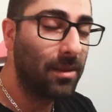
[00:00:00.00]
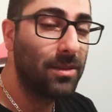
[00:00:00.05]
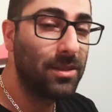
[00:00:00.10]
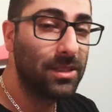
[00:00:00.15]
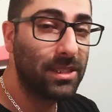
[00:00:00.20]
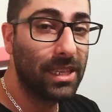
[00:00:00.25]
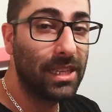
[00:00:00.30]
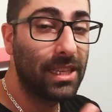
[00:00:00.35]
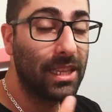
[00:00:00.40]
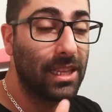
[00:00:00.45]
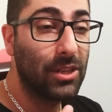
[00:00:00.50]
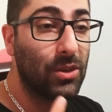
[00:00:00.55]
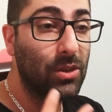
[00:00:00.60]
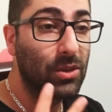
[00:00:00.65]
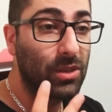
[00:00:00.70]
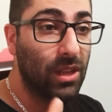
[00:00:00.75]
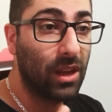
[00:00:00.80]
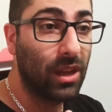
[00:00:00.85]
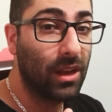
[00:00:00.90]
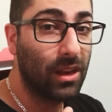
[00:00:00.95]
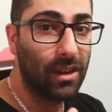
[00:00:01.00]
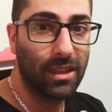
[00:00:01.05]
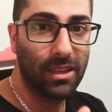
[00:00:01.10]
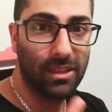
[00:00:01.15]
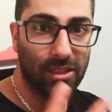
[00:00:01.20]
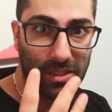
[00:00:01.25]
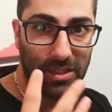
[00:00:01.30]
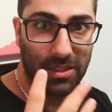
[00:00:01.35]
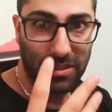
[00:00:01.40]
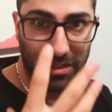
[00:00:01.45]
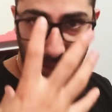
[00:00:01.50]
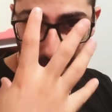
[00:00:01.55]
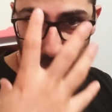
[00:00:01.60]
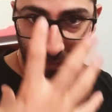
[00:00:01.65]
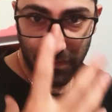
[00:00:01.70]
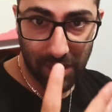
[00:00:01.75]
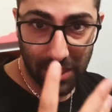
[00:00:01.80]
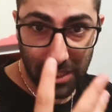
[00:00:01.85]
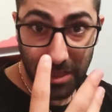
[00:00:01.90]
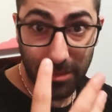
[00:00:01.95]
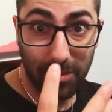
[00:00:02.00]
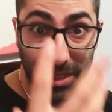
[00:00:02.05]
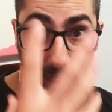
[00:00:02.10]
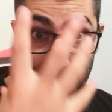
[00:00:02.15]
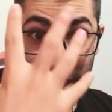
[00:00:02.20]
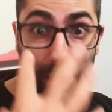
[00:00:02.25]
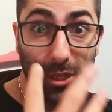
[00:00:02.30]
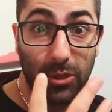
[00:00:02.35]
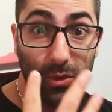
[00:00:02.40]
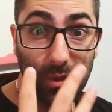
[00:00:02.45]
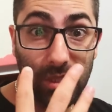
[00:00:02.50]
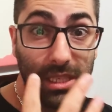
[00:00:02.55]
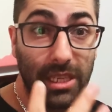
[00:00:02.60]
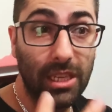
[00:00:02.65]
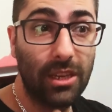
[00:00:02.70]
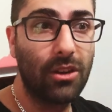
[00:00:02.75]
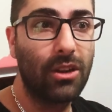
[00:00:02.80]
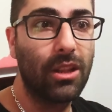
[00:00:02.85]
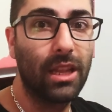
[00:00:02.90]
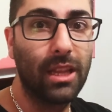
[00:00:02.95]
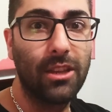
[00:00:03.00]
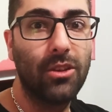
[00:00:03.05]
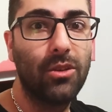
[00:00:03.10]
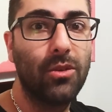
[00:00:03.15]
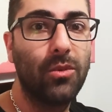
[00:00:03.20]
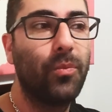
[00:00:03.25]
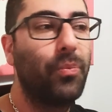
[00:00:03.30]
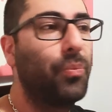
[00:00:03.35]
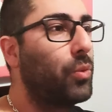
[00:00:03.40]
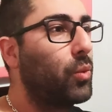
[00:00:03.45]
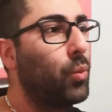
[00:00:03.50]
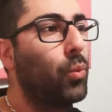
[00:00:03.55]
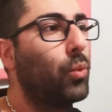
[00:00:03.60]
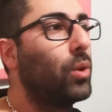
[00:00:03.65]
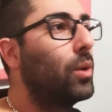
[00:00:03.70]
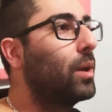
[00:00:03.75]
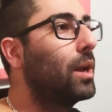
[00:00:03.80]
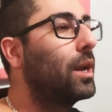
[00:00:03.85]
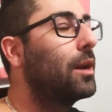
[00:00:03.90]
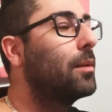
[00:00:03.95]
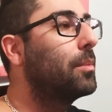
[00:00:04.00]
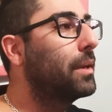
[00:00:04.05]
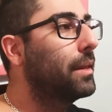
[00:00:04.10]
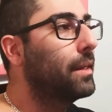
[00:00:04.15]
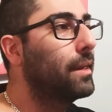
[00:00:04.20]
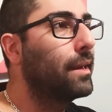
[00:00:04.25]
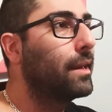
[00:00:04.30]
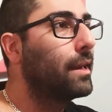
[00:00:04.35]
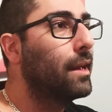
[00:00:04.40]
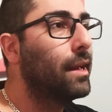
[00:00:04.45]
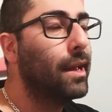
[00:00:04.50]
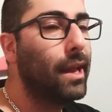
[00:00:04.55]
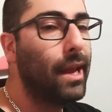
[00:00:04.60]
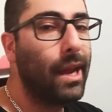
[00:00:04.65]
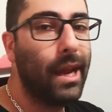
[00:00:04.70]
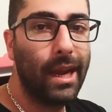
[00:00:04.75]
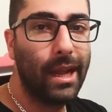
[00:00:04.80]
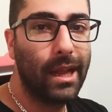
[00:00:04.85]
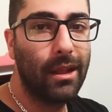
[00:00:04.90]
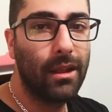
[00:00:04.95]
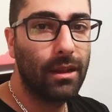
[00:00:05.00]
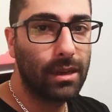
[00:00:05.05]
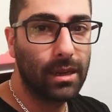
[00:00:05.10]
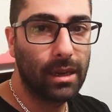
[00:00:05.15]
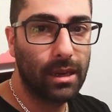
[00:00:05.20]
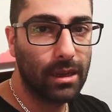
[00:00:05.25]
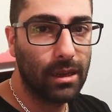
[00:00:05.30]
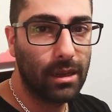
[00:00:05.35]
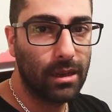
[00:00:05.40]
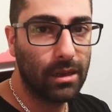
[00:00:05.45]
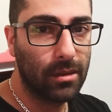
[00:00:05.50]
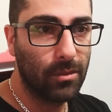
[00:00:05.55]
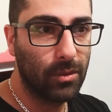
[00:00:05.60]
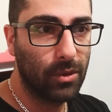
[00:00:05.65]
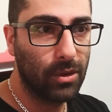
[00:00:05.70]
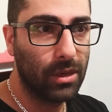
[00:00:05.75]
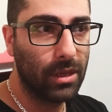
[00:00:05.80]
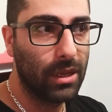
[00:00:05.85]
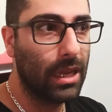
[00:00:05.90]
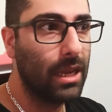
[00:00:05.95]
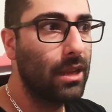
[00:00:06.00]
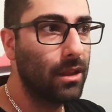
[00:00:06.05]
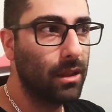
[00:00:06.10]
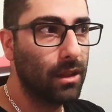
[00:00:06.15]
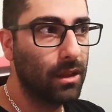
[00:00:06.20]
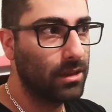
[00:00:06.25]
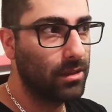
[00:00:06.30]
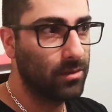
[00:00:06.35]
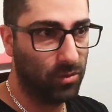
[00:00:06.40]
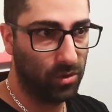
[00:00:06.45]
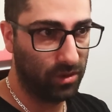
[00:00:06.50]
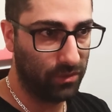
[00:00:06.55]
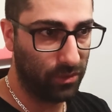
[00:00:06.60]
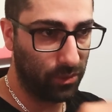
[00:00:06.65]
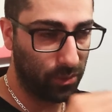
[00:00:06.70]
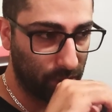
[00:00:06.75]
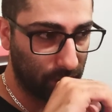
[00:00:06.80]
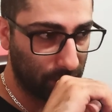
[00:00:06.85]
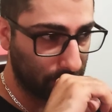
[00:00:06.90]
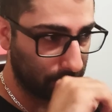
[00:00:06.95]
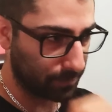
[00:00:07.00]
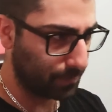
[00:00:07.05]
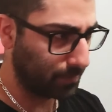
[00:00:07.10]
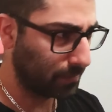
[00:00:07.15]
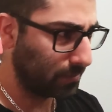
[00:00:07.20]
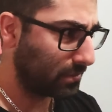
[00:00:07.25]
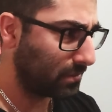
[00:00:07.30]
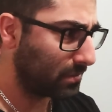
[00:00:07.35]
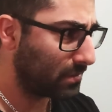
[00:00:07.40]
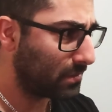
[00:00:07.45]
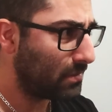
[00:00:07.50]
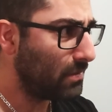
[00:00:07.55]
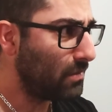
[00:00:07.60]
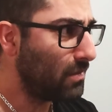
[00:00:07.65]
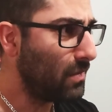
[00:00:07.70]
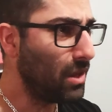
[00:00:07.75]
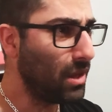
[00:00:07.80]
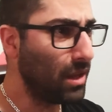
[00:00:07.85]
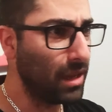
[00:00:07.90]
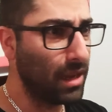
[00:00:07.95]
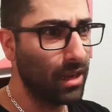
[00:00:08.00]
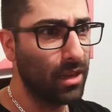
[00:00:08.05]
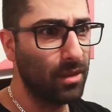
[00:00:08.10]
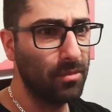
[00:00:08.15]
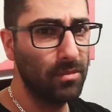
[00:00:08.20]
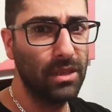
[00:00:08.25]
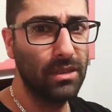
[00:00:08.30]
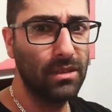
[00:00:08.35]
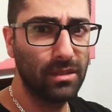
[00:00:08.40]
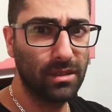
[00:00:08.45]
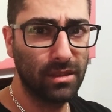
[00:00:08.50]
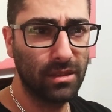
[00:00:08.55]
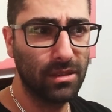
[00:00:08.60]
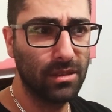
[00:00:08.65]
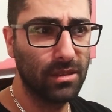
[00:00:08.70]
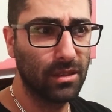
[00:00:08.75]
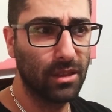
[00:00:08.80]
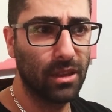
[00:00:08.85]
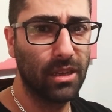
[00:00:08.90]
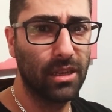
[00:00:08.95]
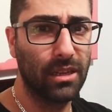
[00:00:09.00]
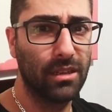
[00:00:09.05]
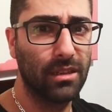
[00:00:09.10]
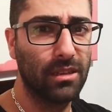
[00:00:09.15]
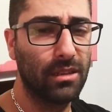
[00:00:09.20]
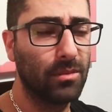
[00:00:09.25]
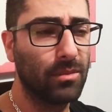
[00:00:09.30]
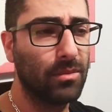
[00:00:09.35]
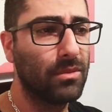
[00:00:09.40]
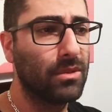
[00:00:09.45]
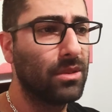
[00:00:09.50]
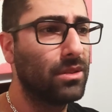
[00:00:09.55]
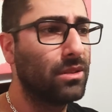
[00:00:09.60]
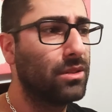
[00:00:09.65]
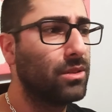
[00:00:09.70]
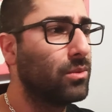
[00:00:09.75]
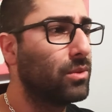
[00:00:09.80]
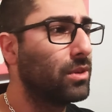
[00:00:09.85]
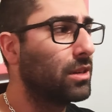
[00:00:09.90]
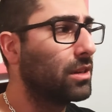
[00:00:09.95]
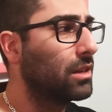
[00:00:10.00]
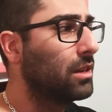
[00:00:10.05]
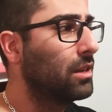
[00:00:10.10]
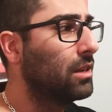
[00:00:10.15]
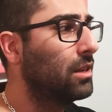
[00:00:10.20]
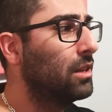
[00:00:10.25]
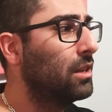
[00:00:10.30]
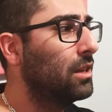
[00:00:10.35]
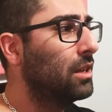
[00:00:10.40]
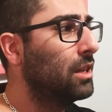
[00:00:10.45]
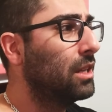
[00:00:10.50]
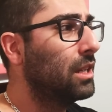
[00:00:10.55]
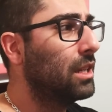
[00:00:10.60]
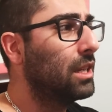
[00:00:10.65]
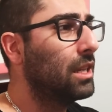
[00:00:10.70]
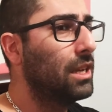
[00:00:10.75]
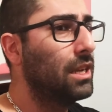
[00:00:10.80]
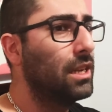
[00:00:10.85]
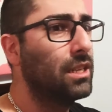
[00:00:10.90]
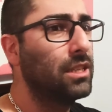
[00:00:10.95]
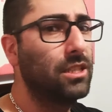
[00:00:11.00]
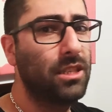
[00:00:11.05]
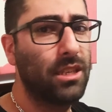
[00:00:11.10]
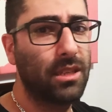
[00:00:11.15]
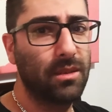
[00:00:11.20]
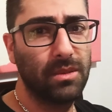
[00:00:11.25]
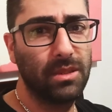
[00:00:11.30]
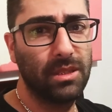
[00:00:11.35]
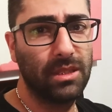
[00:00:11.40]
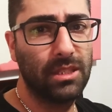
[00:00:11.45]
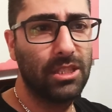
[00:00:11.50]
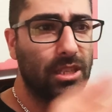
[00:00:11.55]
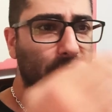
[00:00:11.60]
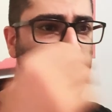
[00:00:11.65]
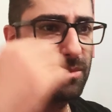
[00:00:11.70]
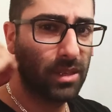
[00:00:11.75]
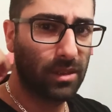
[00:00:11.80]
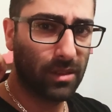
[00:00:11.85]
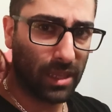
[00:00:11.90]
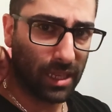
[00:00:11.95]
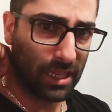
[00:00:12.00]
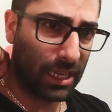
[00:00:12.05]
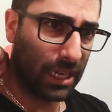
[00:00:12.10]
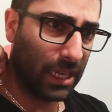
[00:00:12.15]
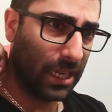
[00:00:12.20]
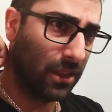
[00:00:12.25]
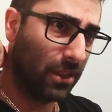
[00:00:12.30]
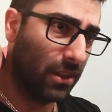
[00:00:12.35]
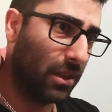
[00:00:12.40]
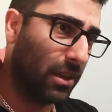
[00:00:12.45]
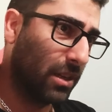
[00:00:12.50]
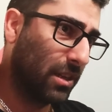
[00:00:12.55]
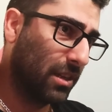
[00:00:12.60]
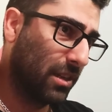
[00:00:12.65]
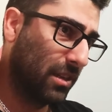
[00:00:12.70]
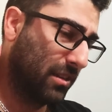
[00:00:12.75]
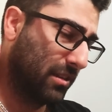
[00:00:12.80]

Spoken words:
I'm just saying, like, you're tired. Like, she's like visibly, like, you see her, like, we wake up at like 8 o'clock, 9 o'clock in the morning, 8 o'clock in the morning for work. I come downstairs to log in to work. And then she comes out like 9 o'clock.